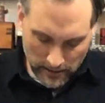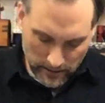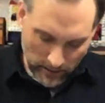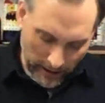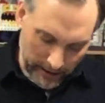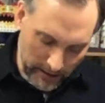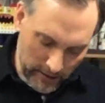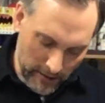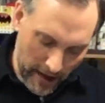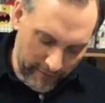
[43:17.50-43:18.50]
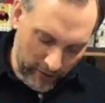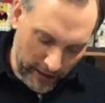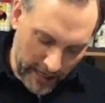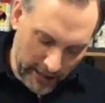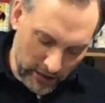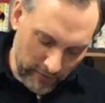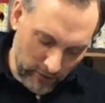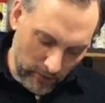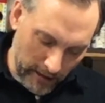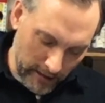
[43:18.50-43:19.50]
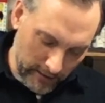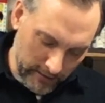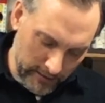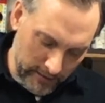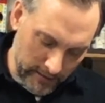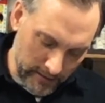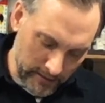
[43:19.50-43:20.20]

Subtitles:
So I can do that for each of the wheels.